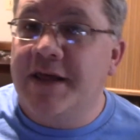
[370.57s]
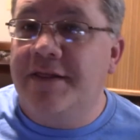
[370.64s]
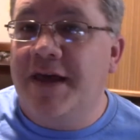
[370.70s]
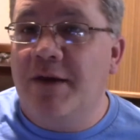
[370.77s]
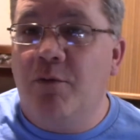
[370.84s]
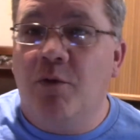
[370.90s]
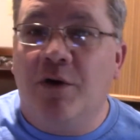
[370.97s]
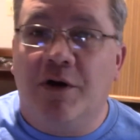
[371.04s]

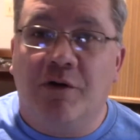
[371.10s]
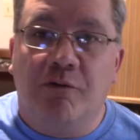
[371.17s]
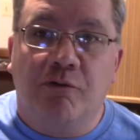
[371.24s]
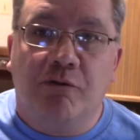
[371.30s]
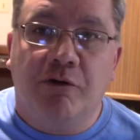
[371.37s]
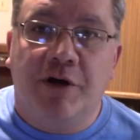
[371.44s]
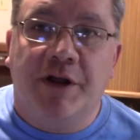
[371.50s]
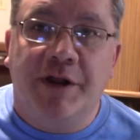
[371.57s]
They work
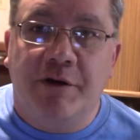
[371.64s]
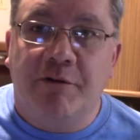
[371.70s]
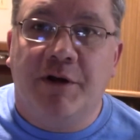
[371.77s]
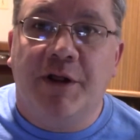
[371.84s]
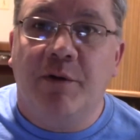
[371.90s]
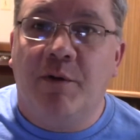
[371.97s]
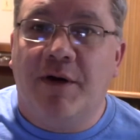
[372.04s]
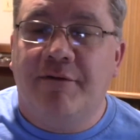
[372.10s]
really,
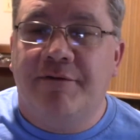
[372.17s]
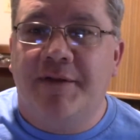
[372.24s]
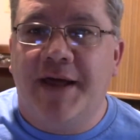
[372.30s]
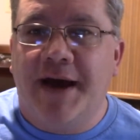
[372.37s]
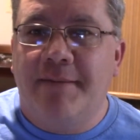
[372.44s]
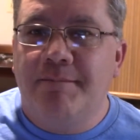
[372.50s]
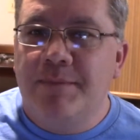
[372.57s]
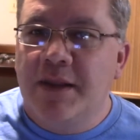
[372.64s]
really well for
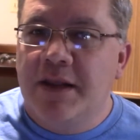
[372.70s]
that.